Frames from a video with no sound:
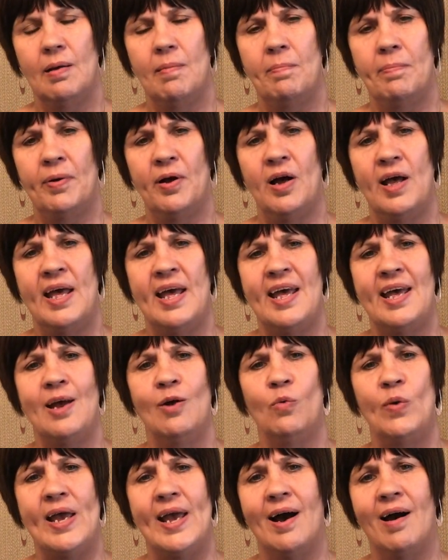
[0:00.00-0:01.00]
But
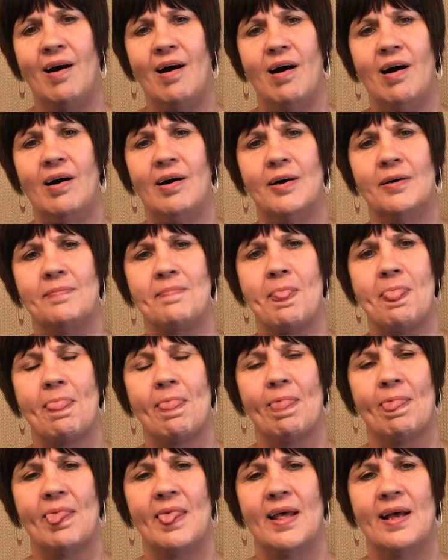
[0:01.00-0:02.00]
here we are,
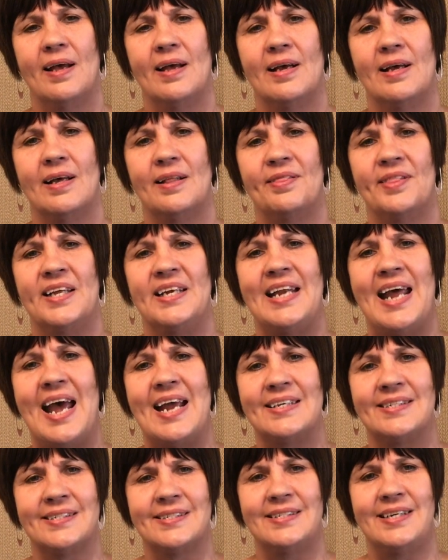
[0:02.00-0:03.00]
the
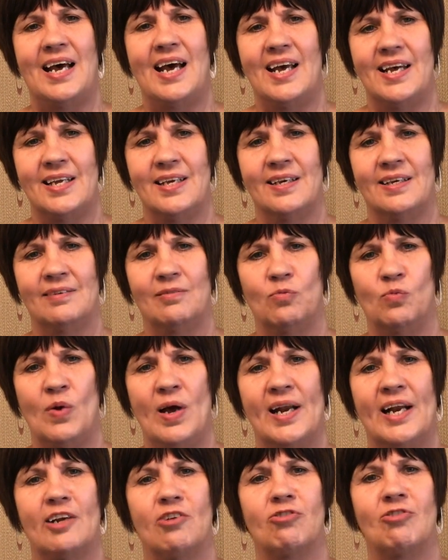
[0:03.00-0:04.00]
next day,
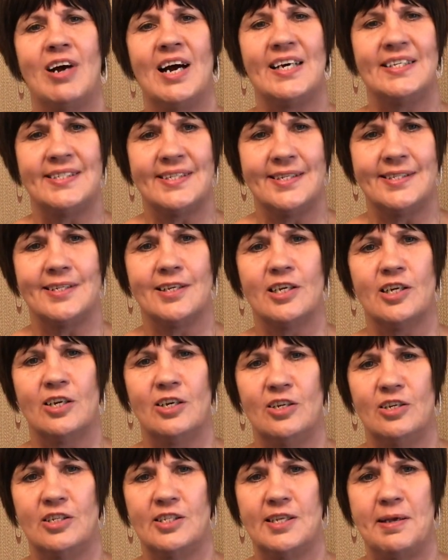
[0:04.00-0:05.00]
when a crisis
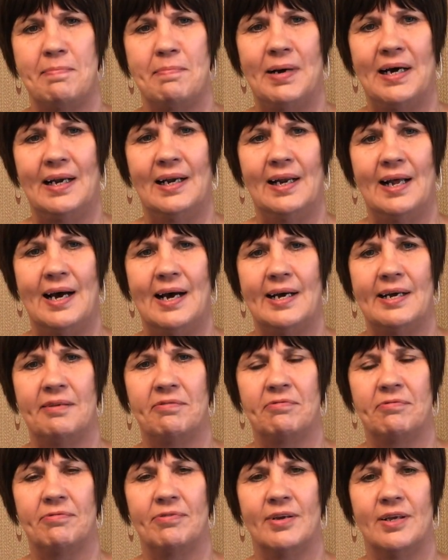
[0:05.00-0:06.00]
occurs in my
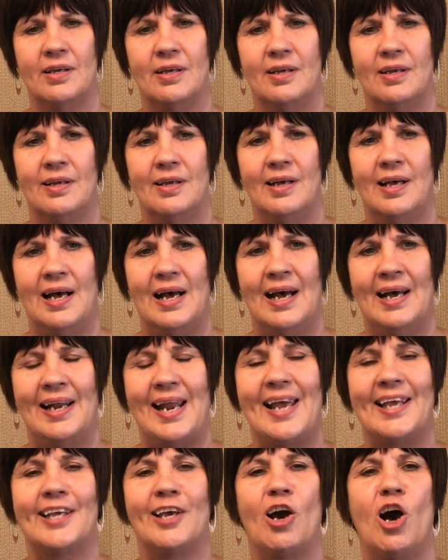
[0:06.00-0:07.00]
life, and
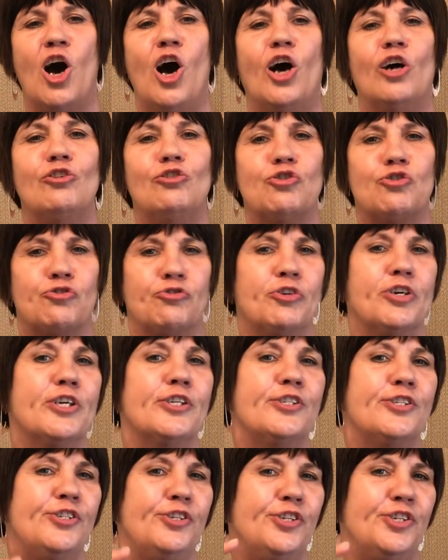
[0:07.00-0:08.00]
I can't
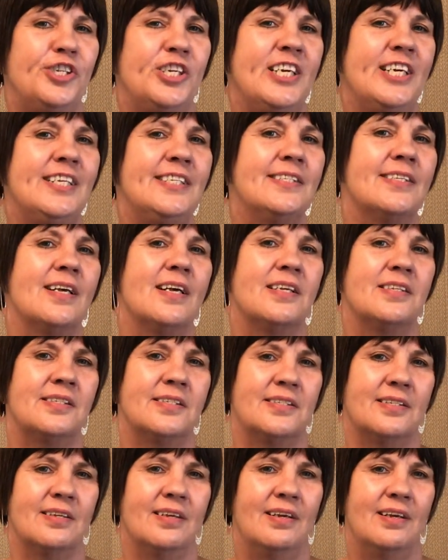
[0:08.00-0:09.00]
trust
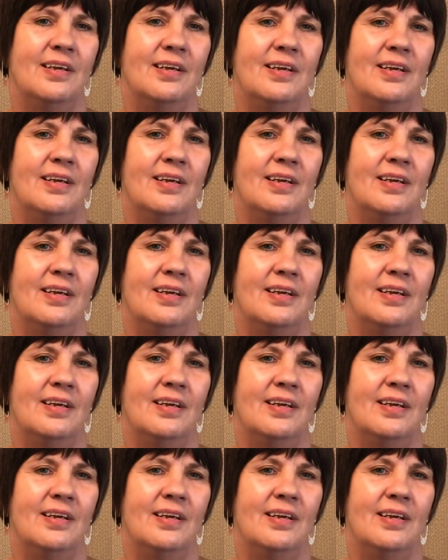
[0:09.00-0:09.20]
Jesus